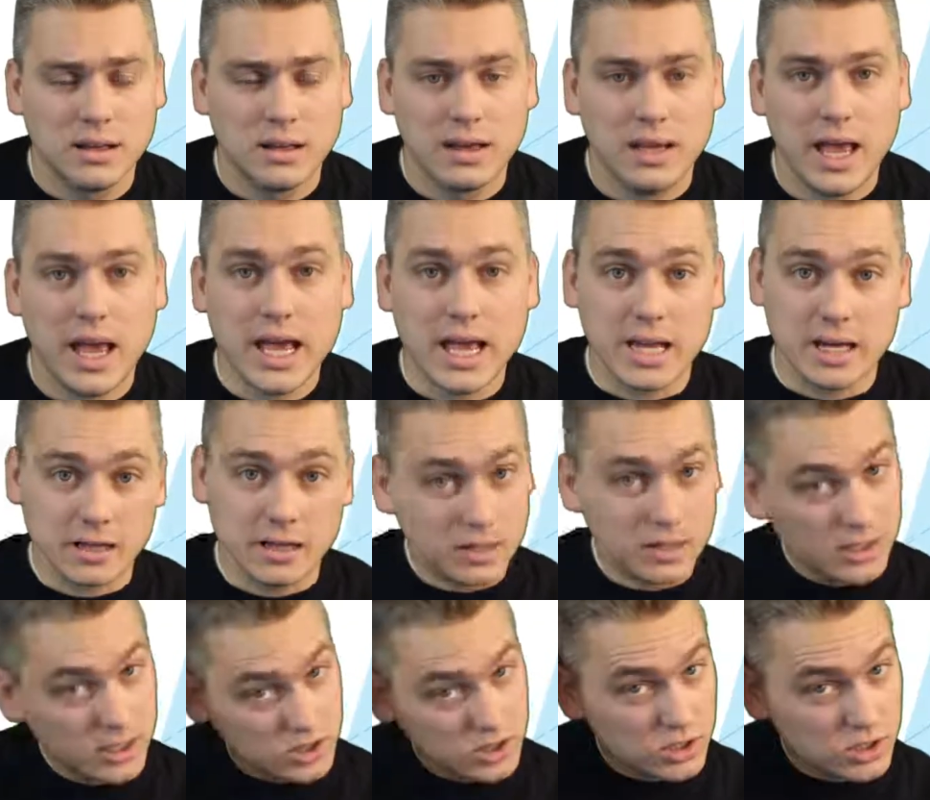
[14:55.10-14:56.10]
And
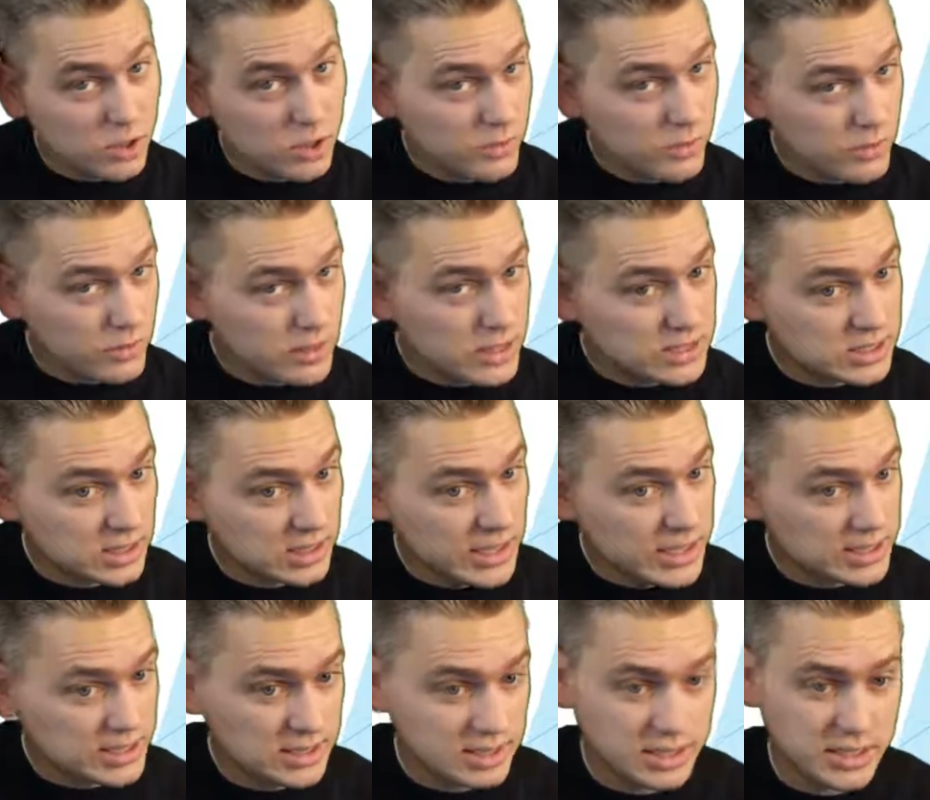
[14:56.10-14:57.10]
here's the goal for the rest of the
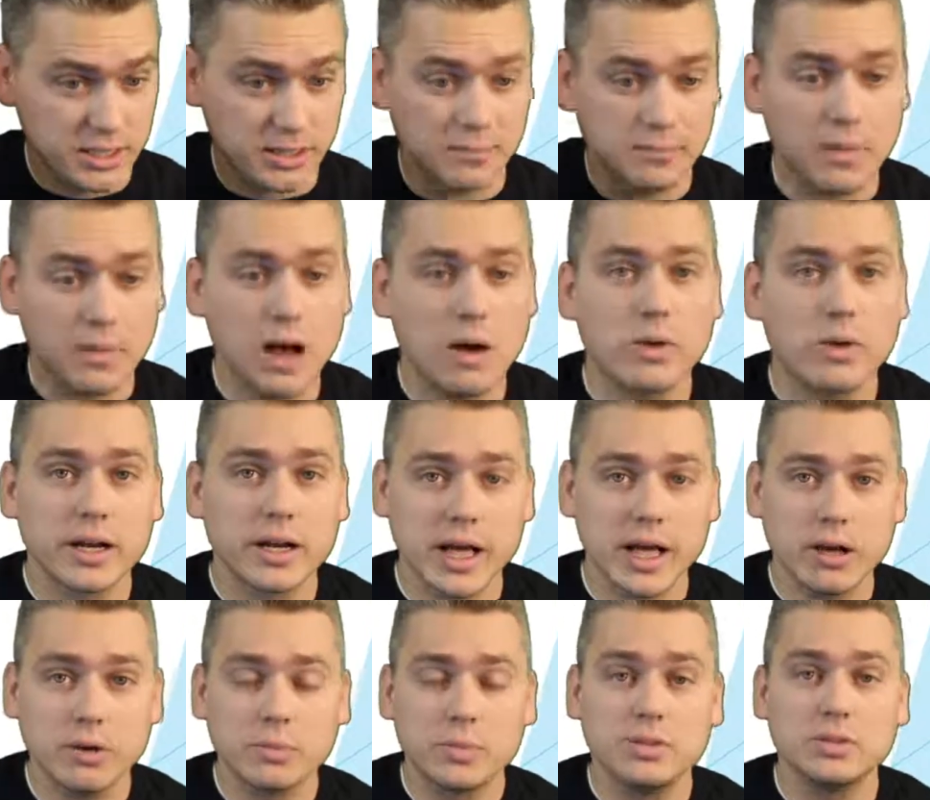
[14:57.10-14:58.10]
lessons here. I want to
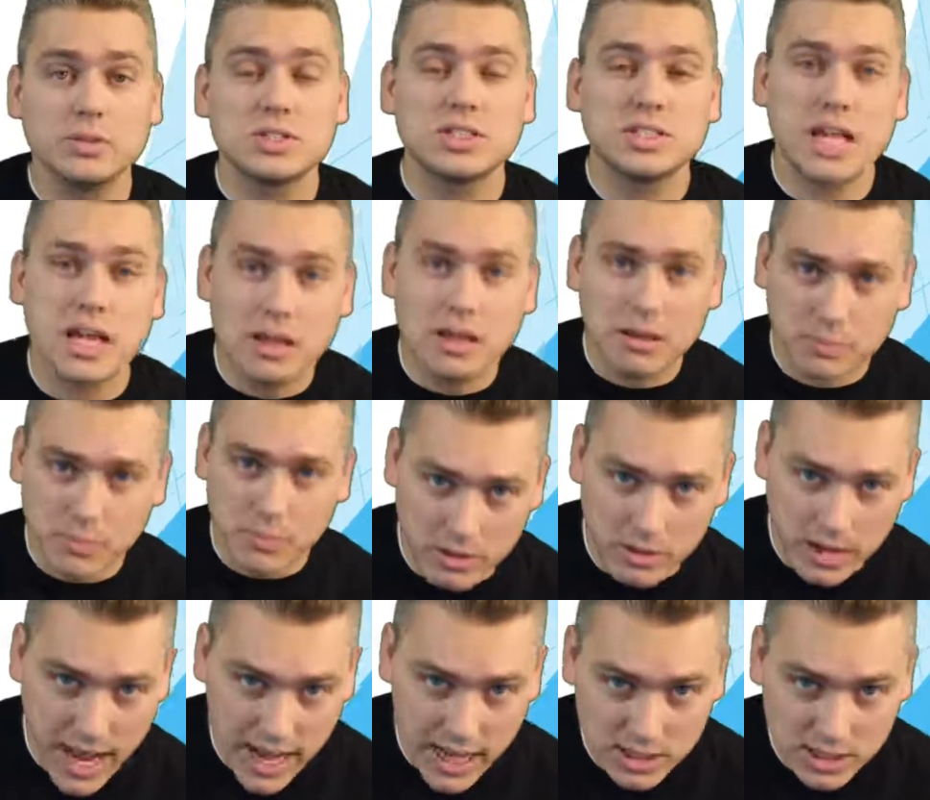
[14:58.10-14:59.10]
help you set up your
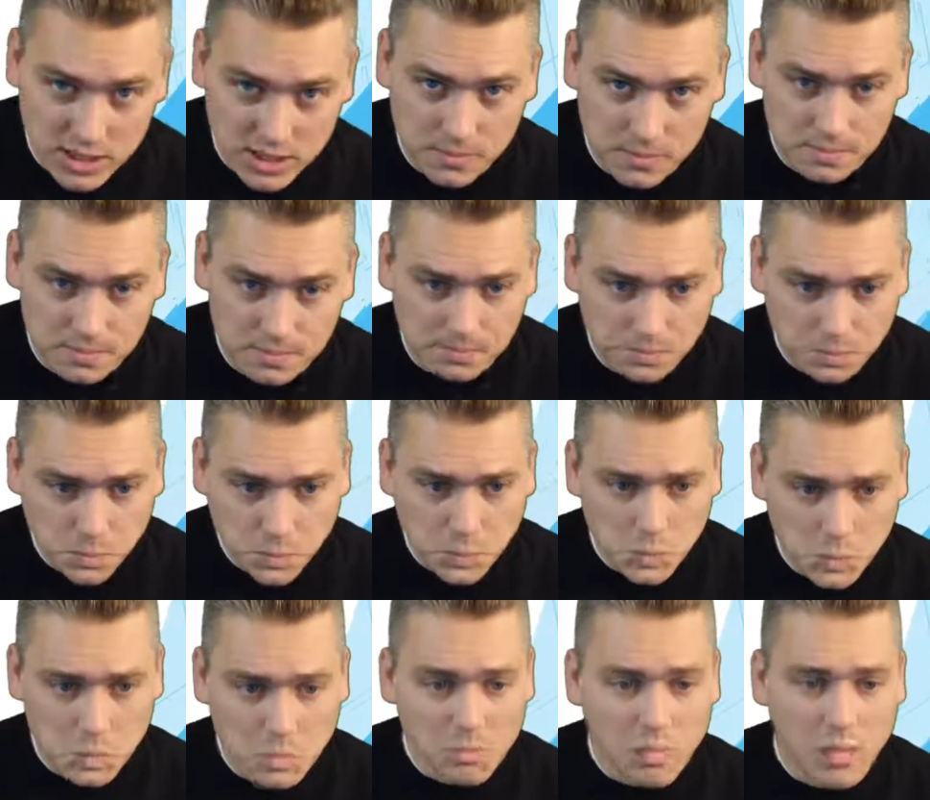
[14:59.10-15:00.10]
NAS.
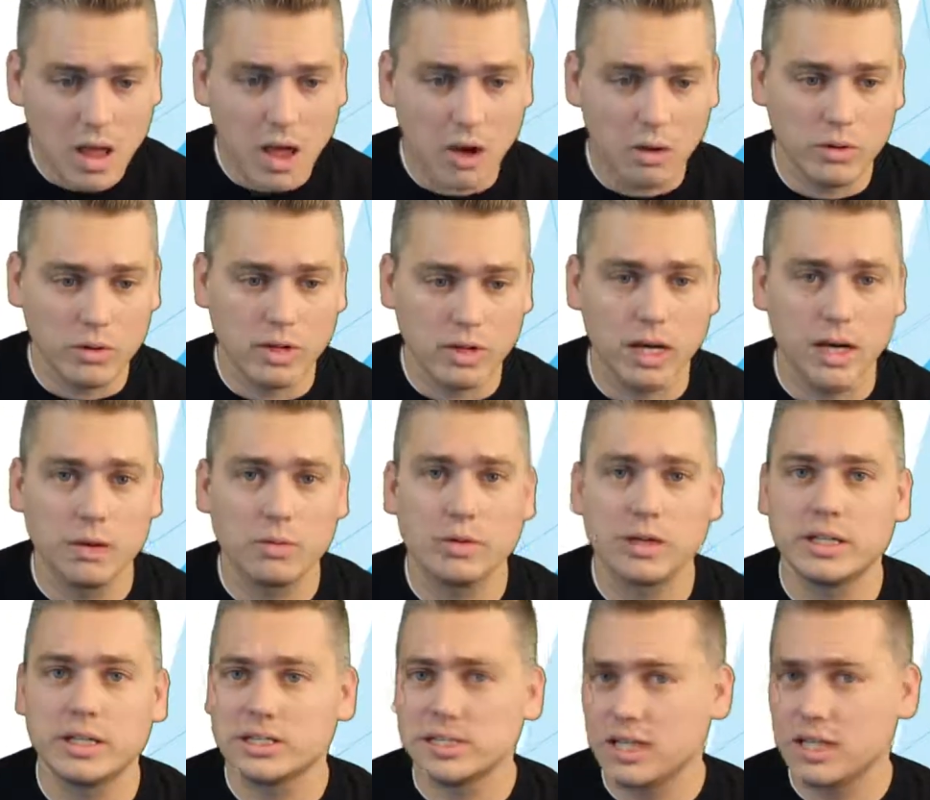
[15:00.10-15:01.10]
We're going
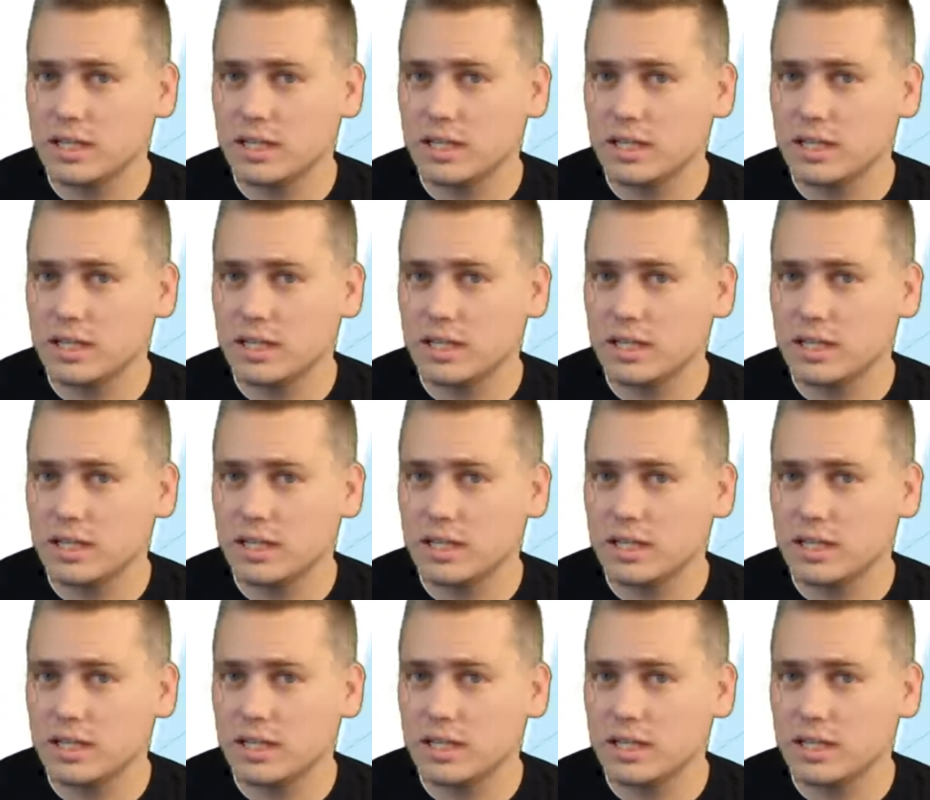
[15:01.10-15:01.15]
to set up